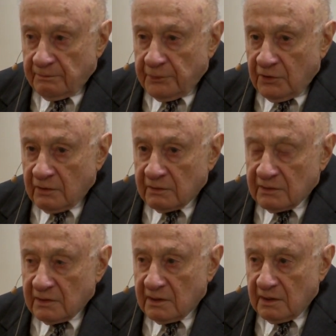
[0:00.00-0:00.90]

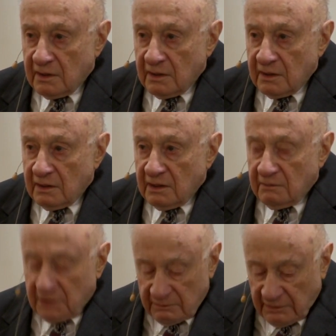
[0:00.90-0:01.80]
Bert
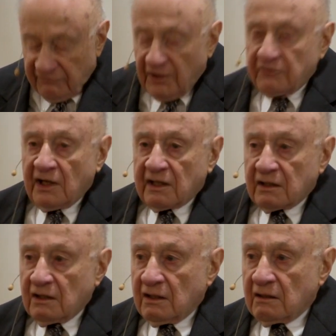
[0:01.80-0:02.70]
and, and my father had a
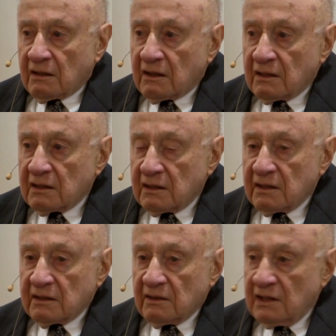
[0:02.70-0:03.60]
gong
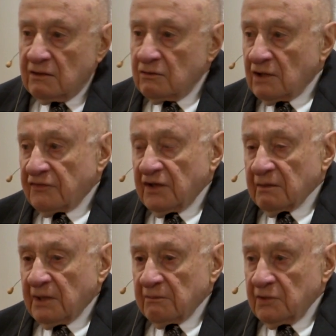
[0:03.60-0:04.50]
you know, he knew nothing
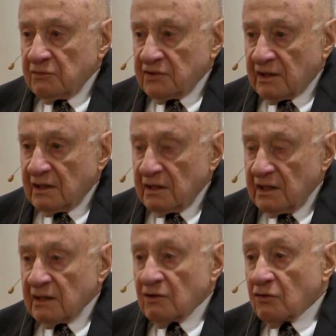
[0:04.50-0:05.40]
about music.
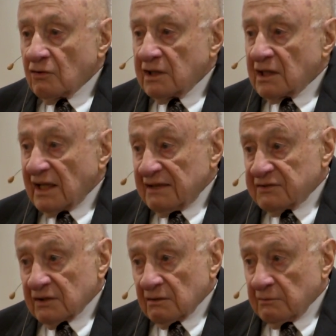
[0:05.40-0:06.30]
He enjoyed
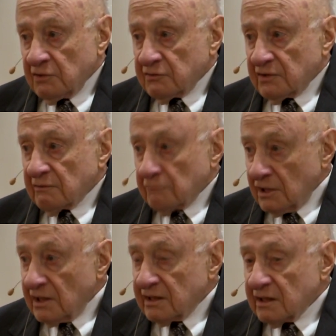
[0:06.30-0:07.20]
classical music,
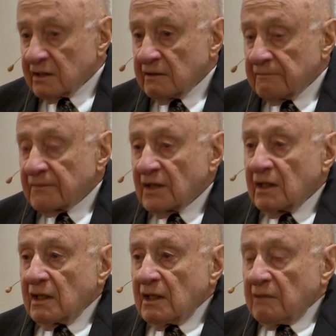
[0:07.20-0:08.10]
really did.
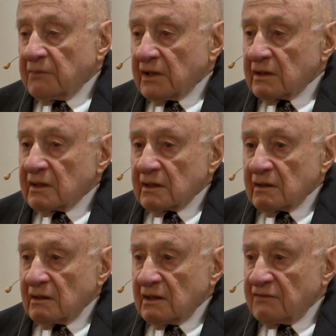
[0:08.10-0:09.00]
But
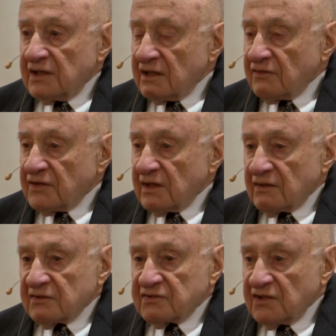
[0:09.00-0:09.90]
if he didn't think
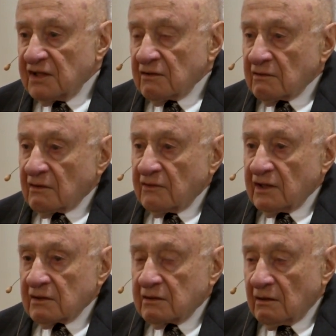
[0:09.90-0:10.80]
the singer or
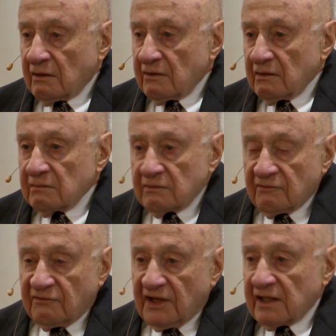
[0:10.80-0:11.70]
the, or the
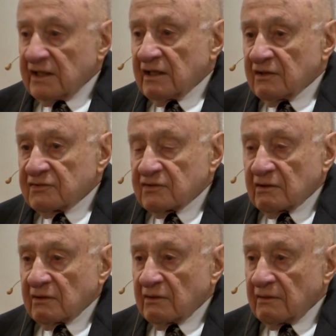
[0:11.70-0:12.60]
violinist
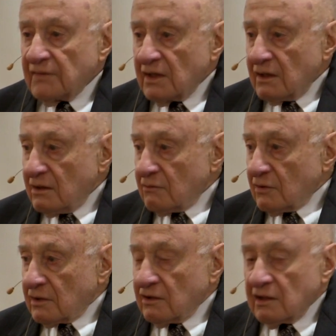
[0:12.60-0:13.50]
or the,
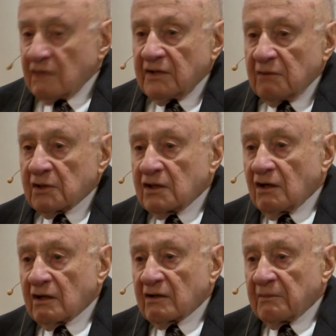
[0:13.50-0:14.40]
were good enough, he would
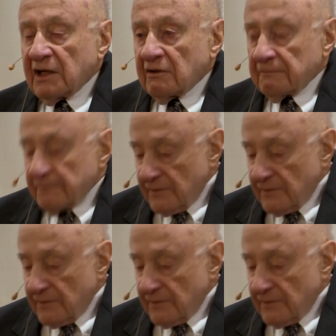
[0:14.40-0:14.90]
gong them out.